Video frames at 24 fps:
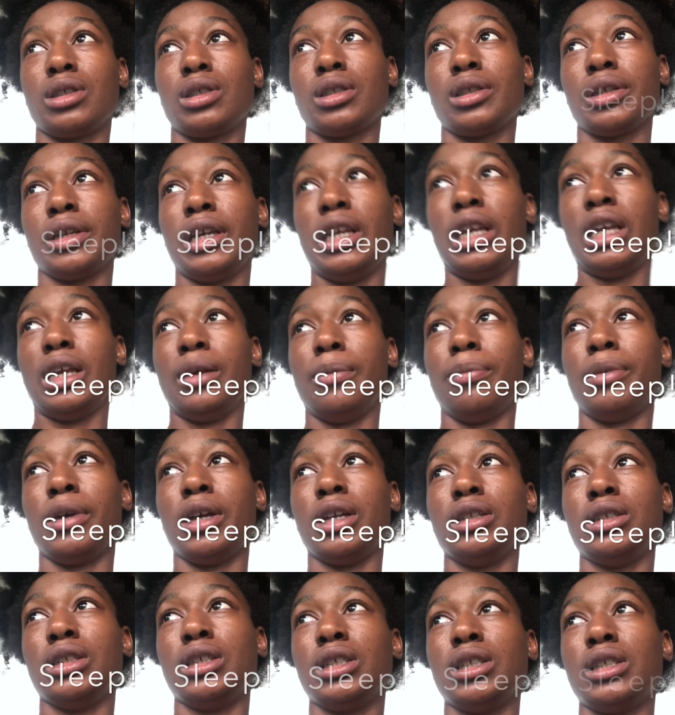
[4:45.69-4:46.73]
Sleep
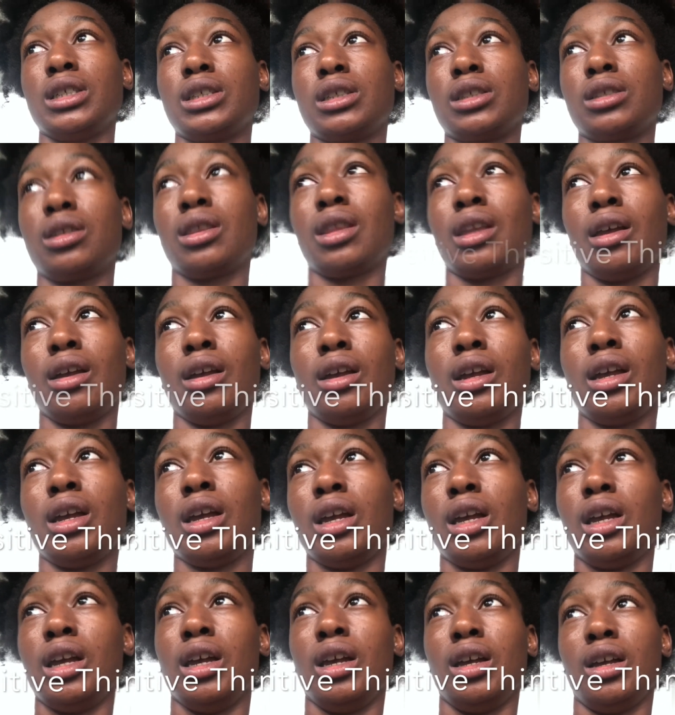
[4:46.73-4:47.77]
and just
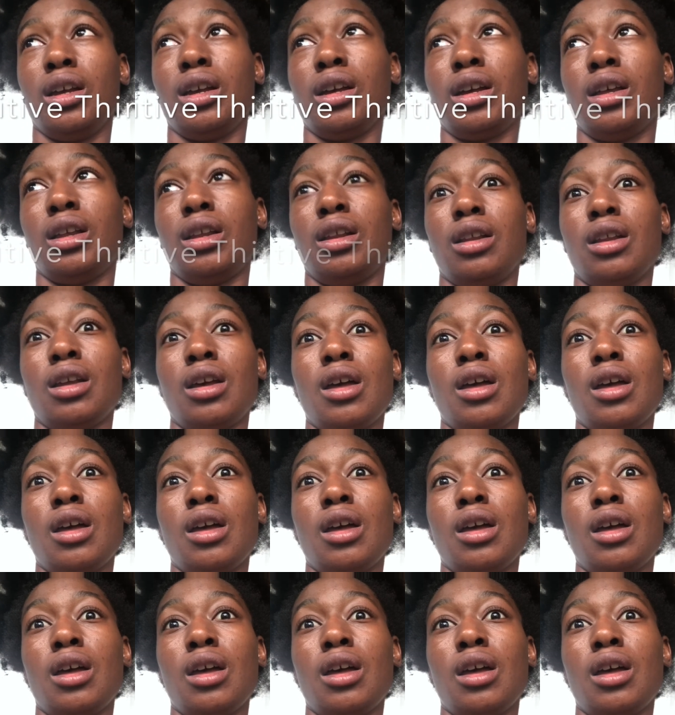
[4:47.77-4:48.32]
thinking and